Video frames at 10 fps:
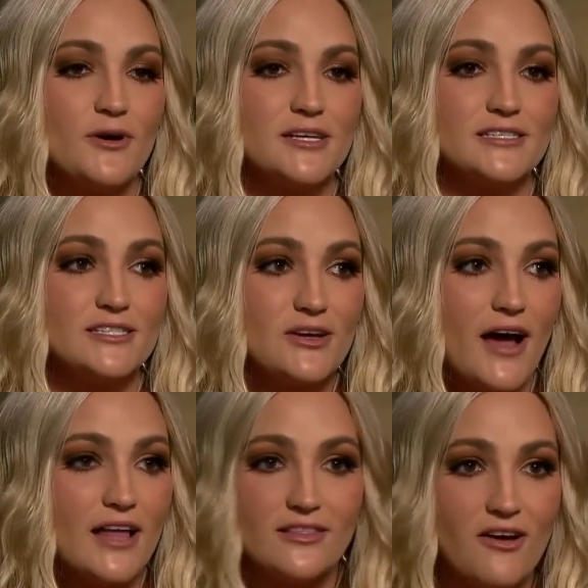yeah. it was. And so
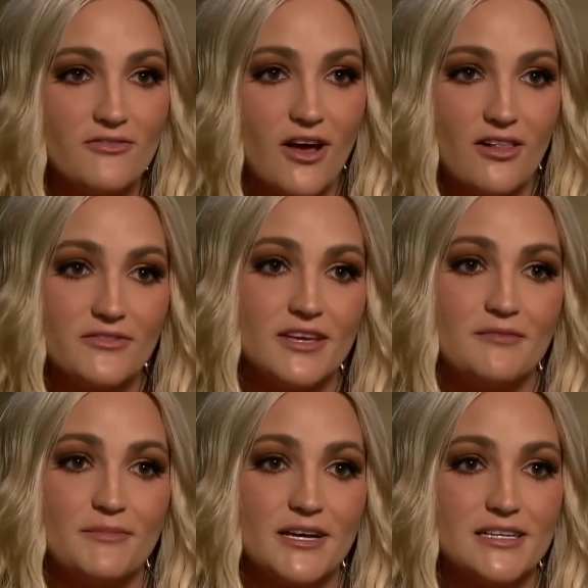I loved all of
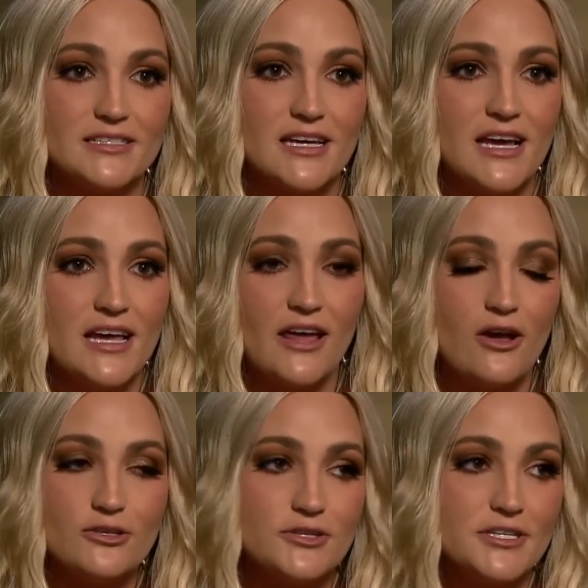them because they
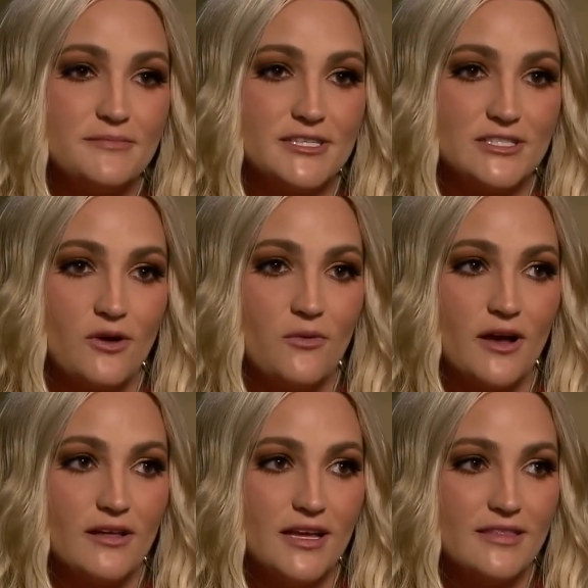all treated me so
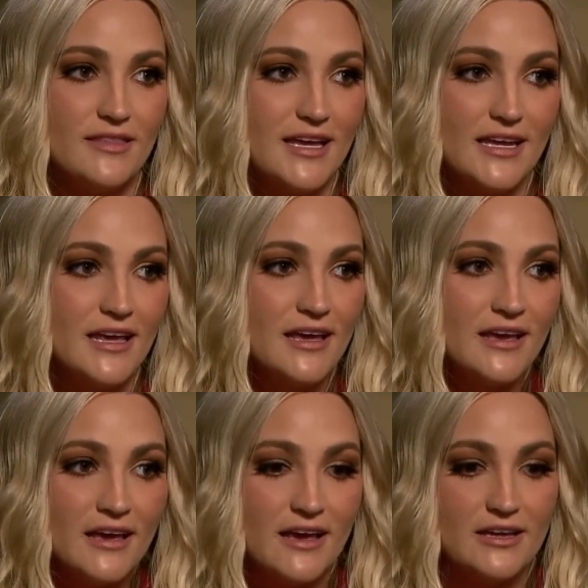well. And then,
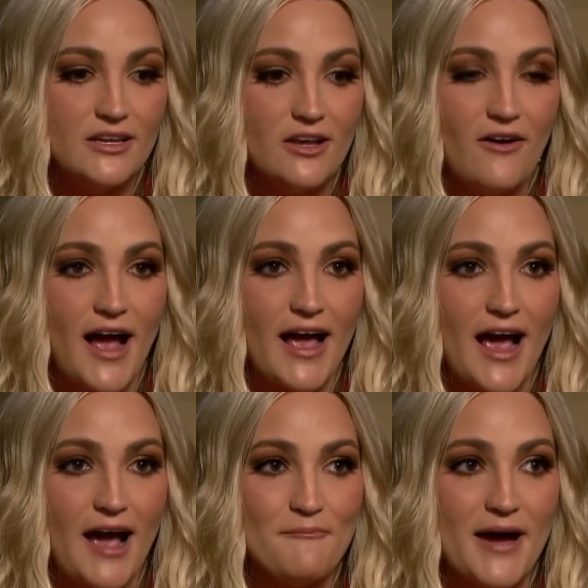you know, I,
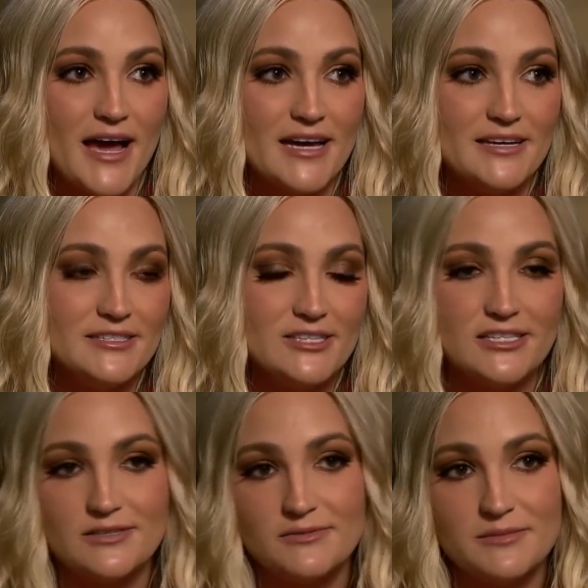I my
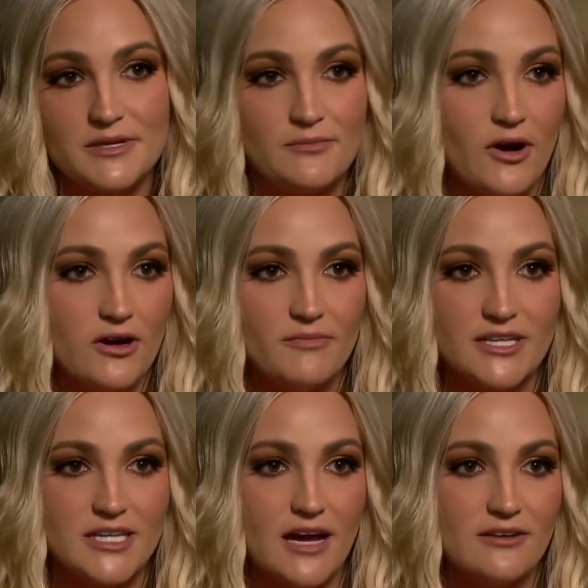Justin was a big part of
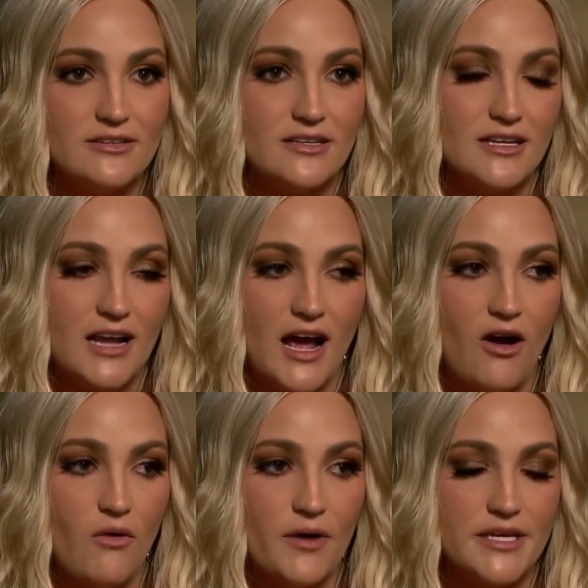my childhood, and I
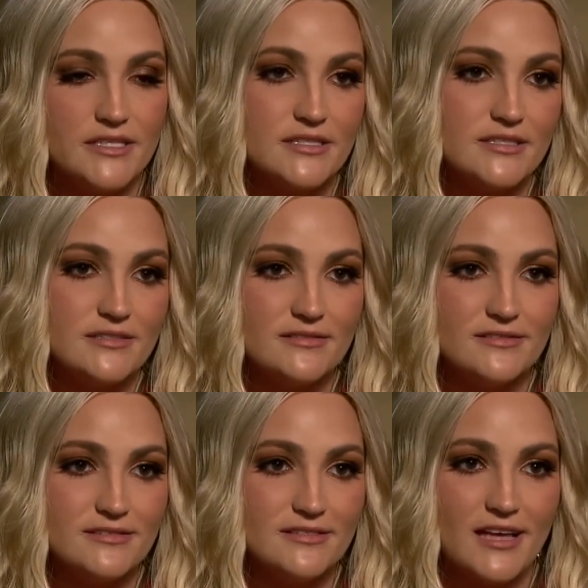always
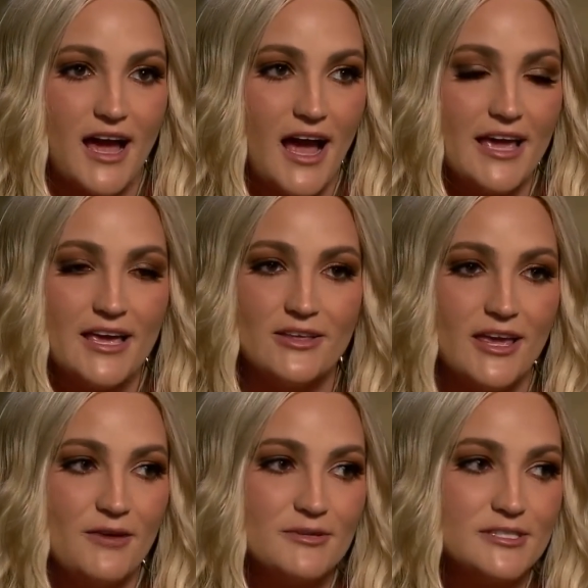he
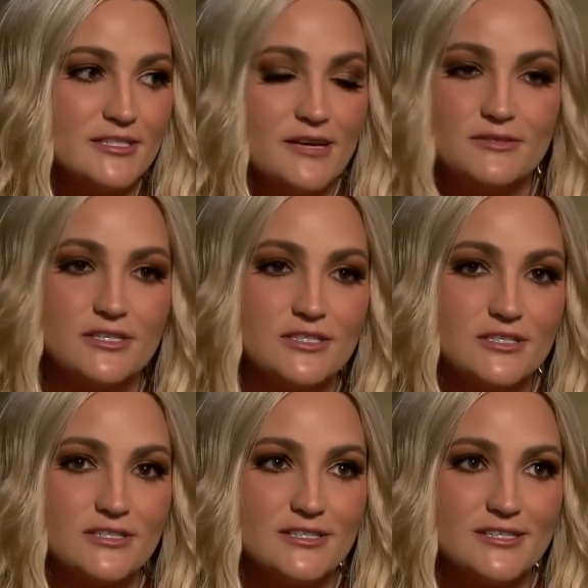he was he was
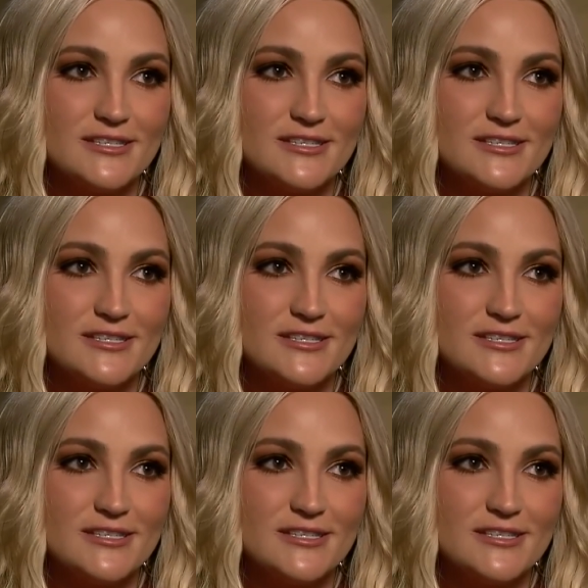just